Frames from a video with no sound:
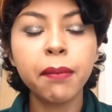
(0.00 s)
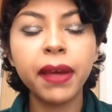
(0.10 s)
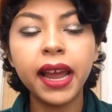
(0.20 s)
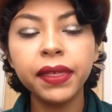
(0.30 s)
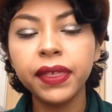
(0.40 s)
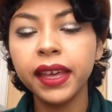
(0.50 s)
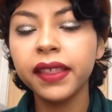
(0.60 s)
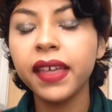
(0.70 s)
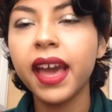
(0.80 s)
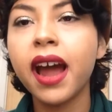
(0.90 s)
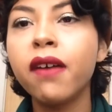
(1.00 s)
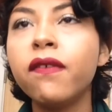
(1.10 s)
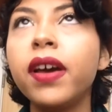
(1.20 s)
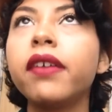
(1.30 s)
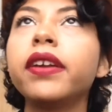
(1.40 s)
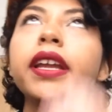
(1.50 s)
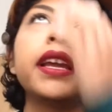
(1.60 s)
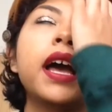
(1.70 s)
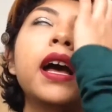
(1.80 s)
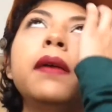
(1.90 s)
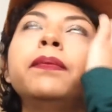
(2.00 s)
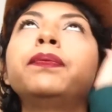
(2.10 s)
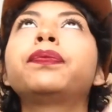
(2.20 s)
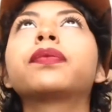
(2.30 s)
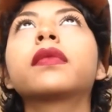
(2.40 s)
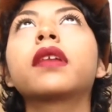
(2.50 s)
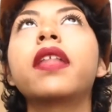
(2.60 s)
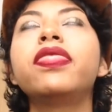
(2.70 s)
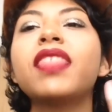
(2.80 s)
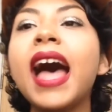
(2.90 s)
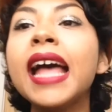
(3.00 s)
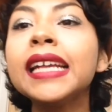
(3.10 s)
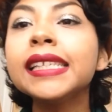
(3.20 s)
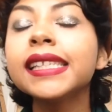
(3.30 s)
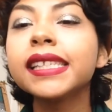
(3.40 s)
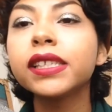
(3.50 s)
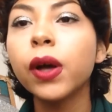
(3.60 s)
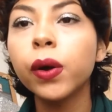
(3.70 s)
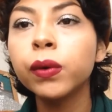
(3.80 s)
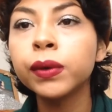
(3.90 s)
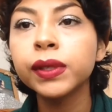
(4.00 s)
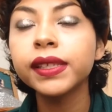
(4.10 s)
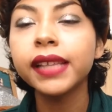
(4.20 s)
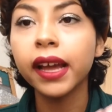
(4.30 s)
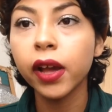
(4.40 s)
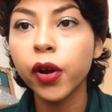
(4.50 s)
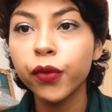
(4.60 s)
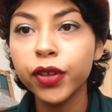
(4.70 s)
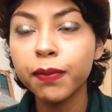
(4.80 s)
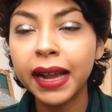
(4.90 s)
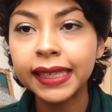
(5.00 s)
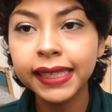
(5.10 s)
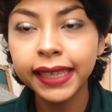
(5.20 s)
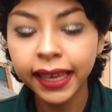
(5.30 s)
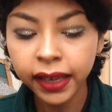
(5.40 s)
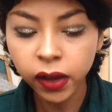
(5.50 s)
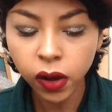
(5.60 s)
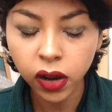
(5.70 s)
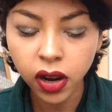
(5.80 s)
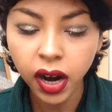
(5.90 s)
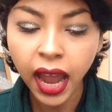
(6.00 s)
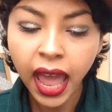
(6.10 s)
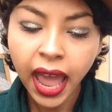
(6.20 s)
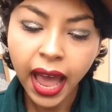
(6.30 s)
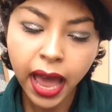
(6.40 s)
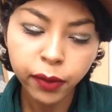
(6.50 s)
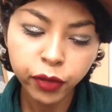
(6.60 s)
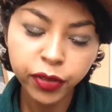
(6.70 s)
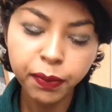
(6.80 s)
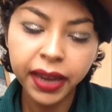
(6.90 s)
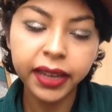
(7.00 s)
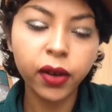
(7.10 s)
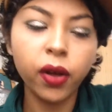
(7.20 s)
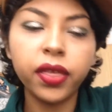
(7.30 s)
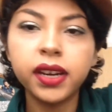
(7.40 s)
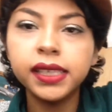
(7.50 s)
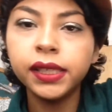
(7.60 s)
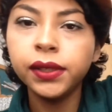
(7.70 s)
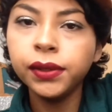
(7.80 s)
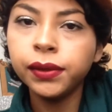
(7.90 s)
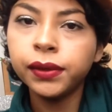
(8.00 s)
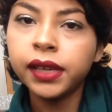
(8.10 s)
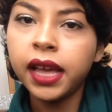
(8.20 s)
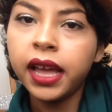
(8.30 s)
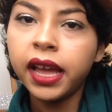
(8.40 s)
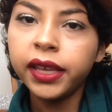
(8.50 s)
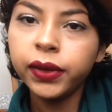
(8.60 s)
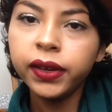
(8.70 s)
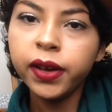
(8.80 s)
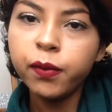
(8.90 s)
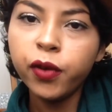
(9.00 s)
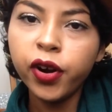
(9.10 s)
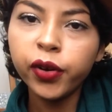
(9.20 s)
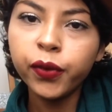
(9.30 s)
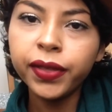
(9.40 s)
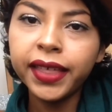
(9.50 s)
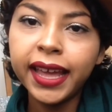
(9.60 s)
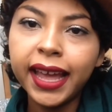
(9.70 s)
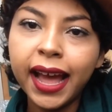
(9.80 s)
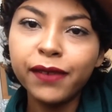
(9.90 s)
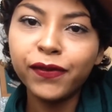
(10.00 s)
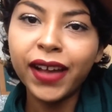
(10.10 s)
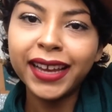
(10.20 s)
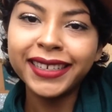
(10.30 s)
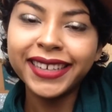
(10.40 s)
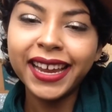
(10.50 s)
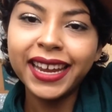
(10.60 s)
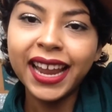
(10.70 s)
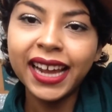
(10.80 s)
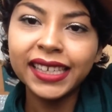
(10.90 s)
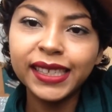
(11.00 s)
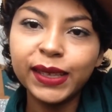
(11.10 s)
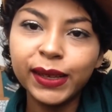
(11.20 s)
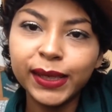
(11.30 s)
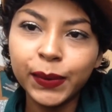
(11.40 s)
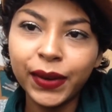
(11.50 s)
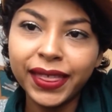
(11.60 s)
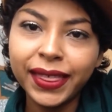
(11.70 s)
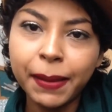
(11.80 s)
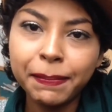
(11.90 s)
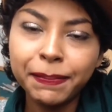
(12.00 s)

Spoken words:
But I think they are very nice tones that go with my skin color and with many others too. And you can work with it and find nice looks with them.